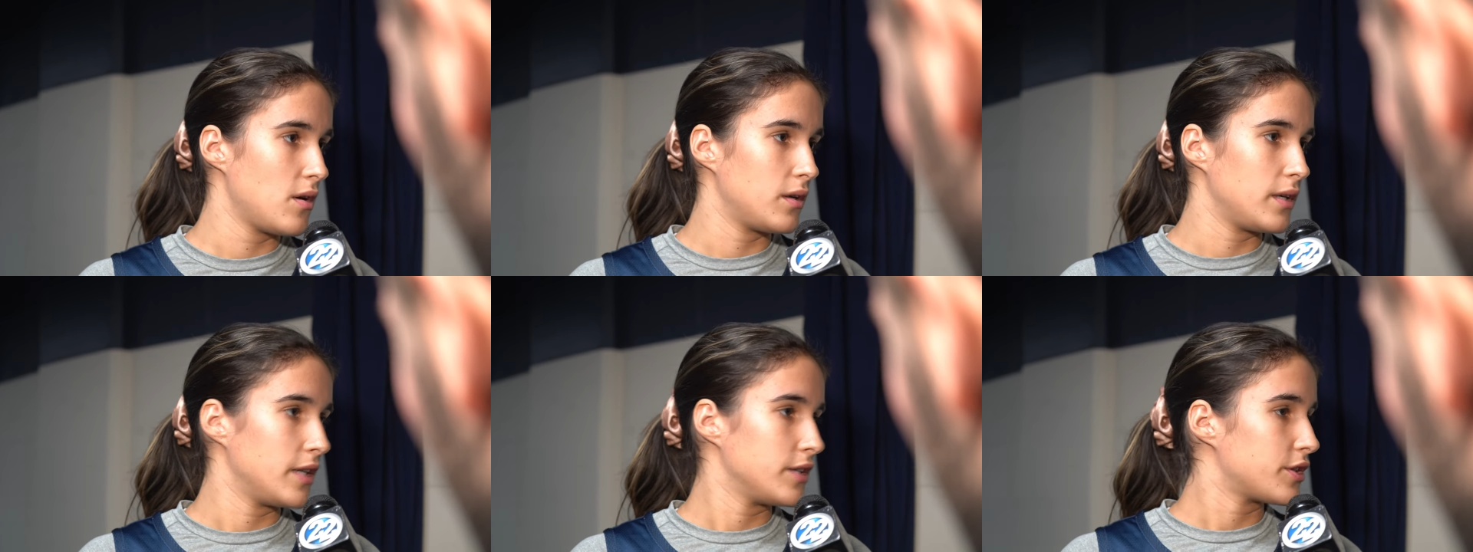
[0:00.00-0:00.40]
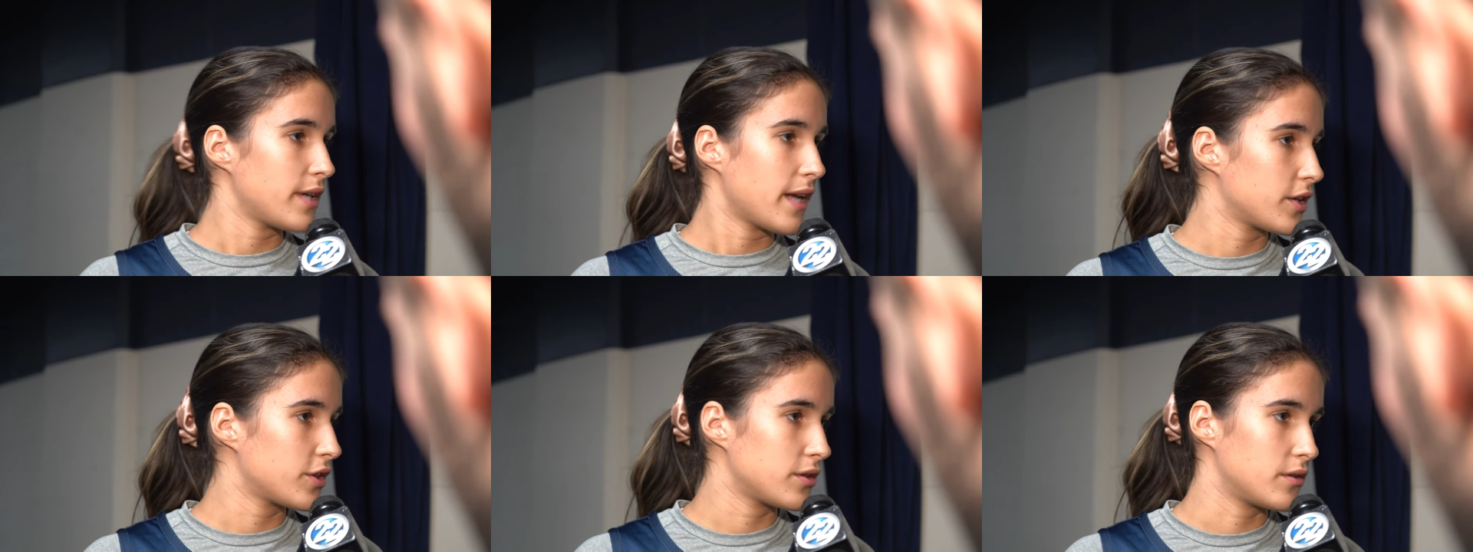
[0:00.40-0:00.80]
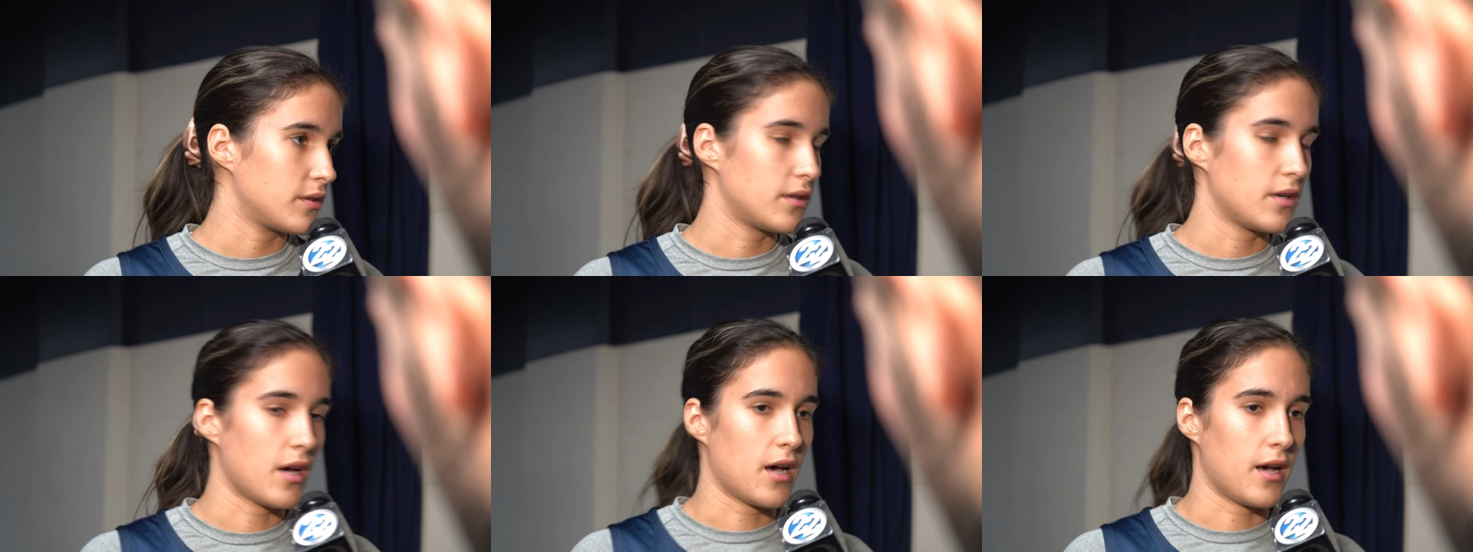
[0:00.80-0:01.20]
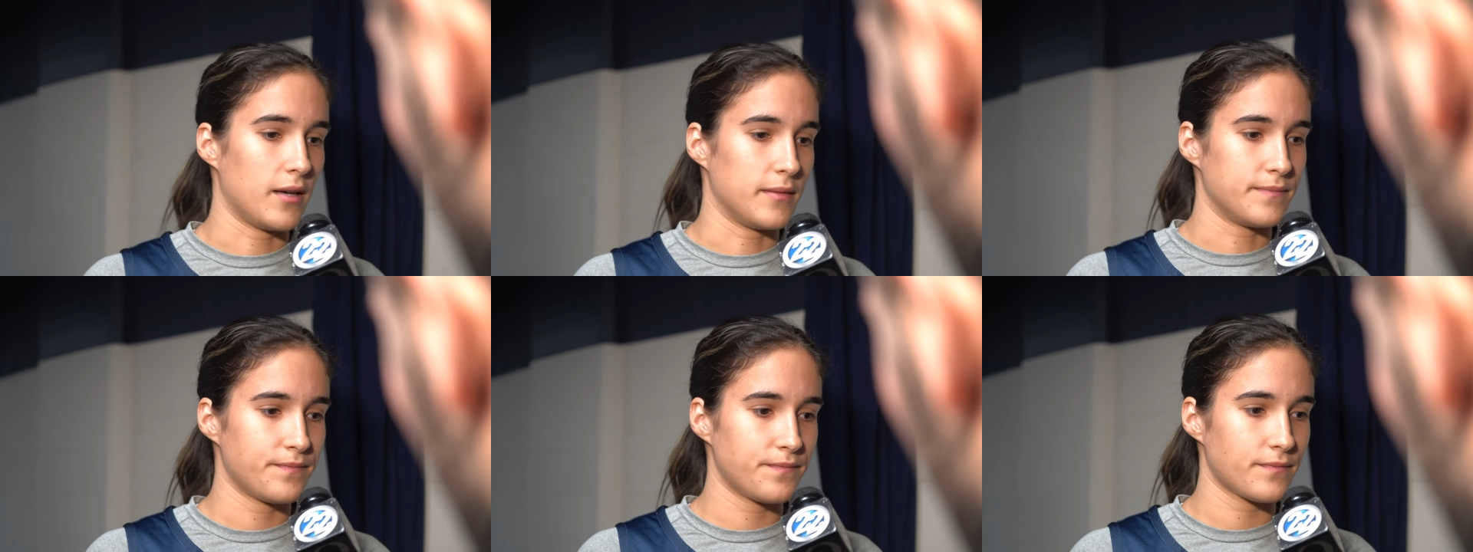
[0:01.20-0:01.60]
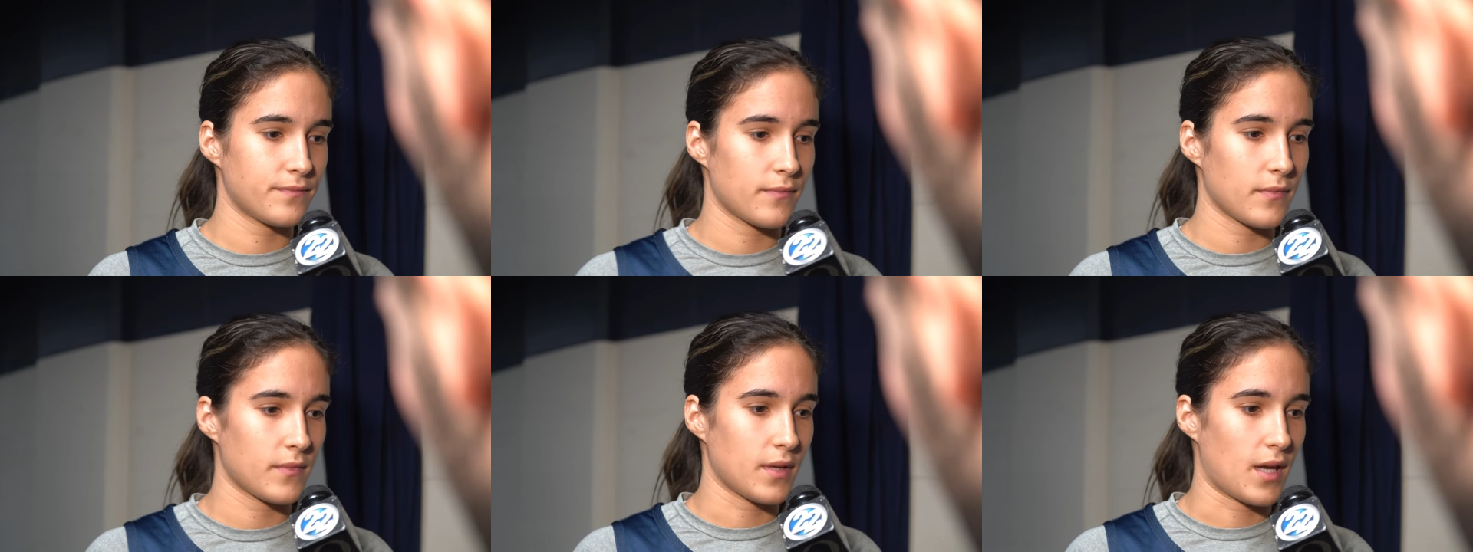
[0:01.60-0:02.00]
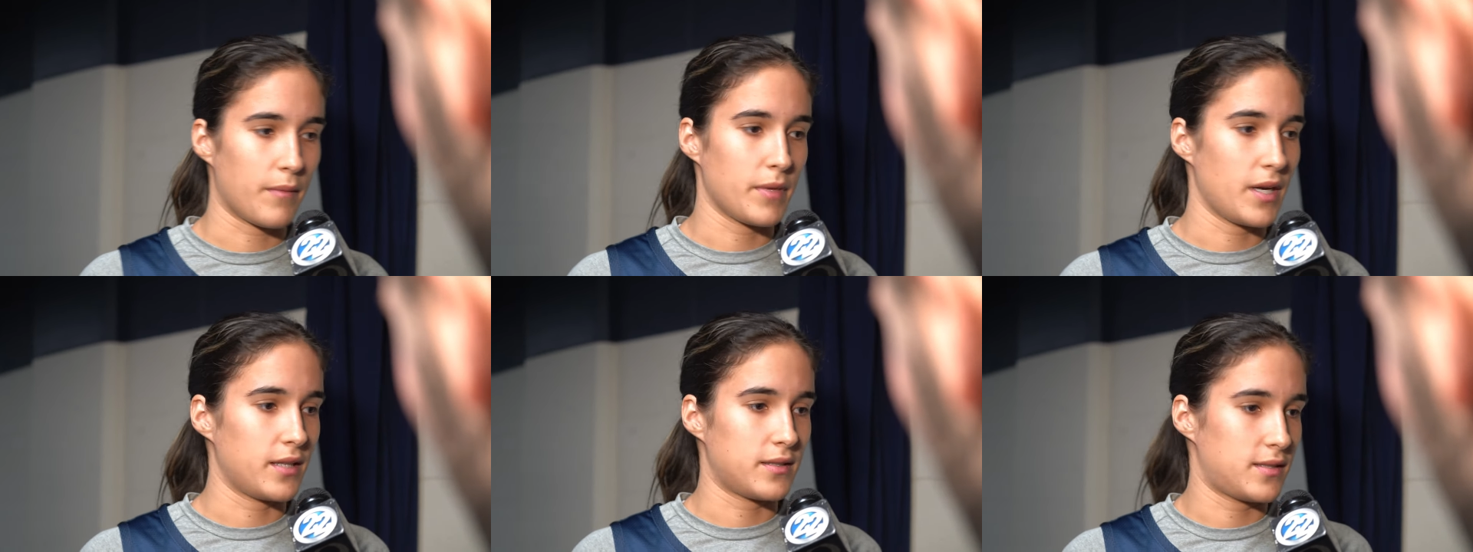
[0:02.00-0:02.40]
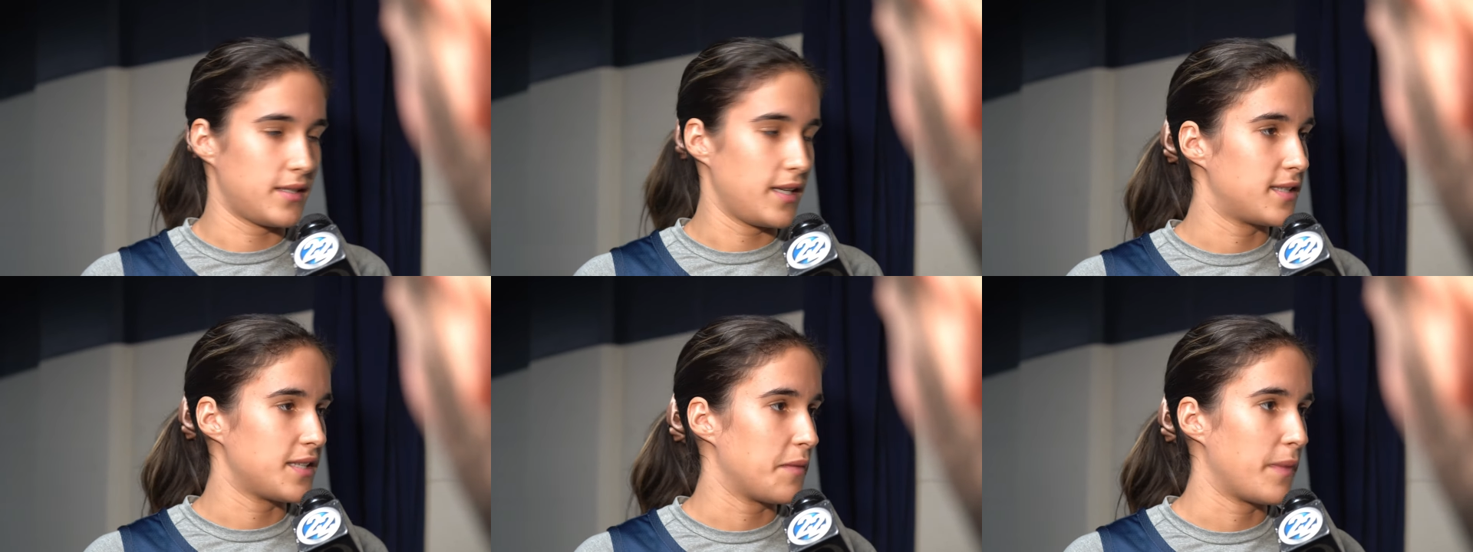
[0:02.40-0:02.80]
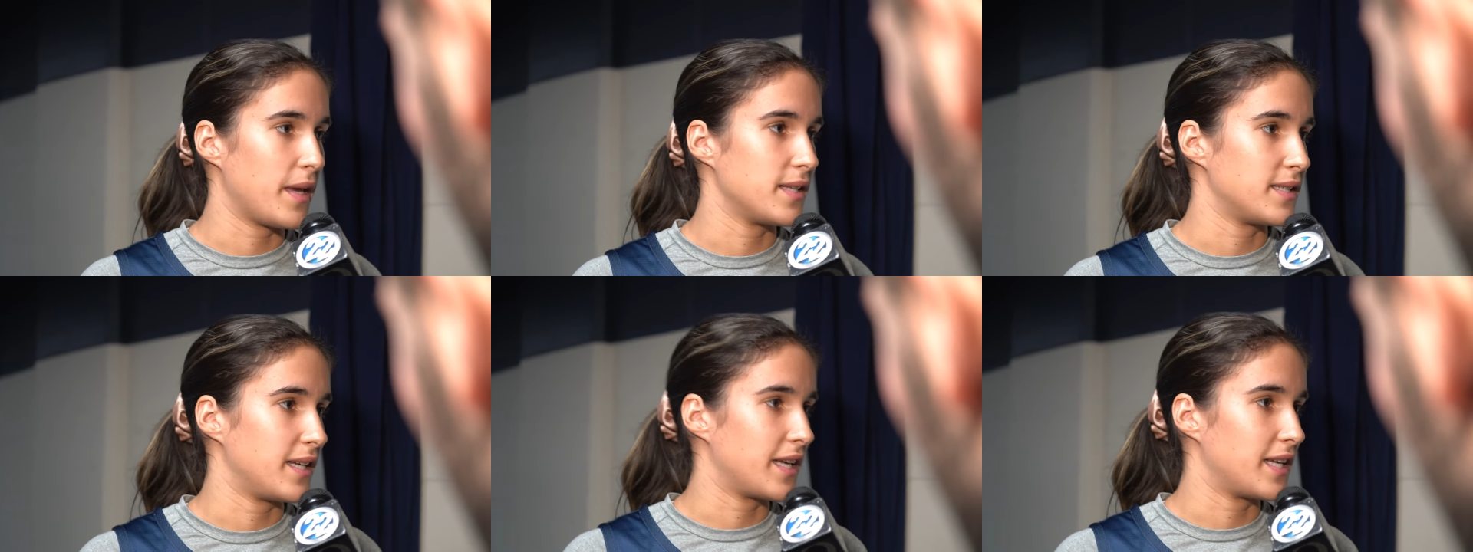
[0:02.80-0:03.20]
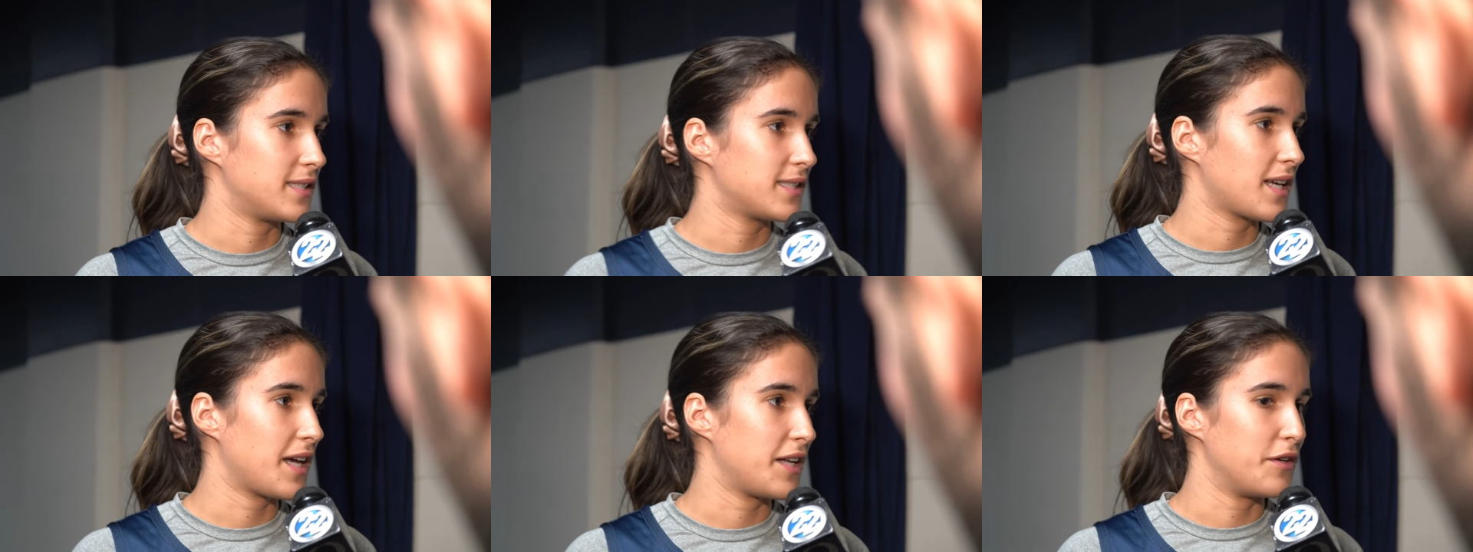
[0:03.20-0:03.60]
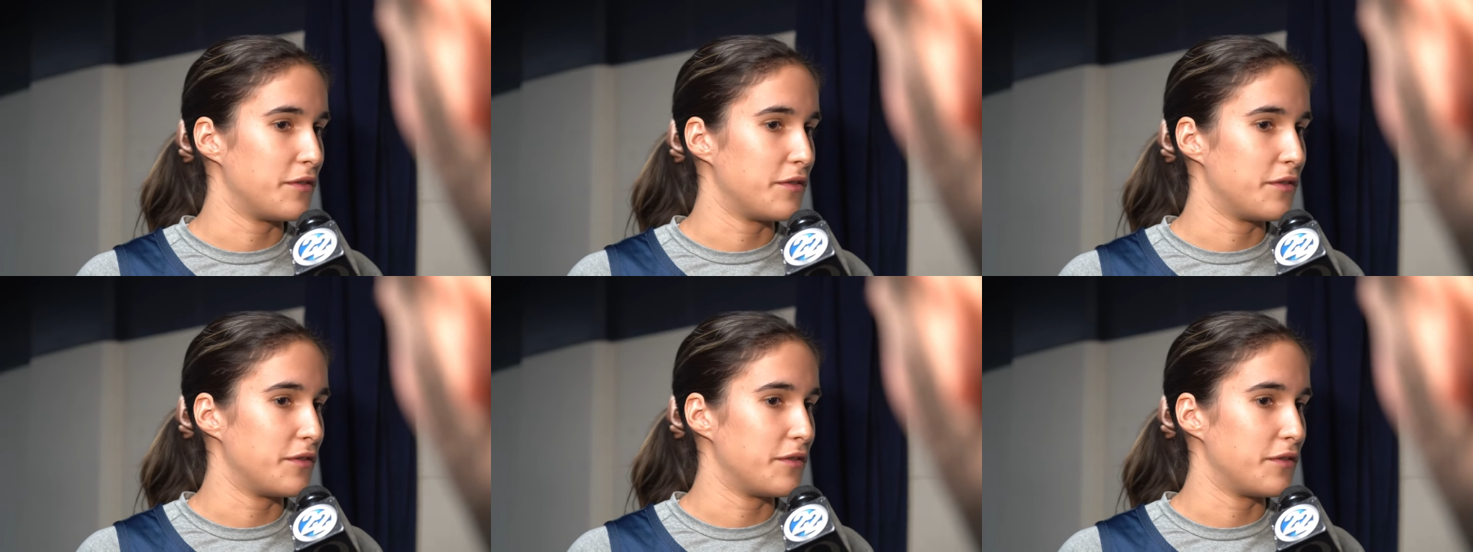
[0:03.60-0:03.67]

international. I mean, it's amazing. It's kind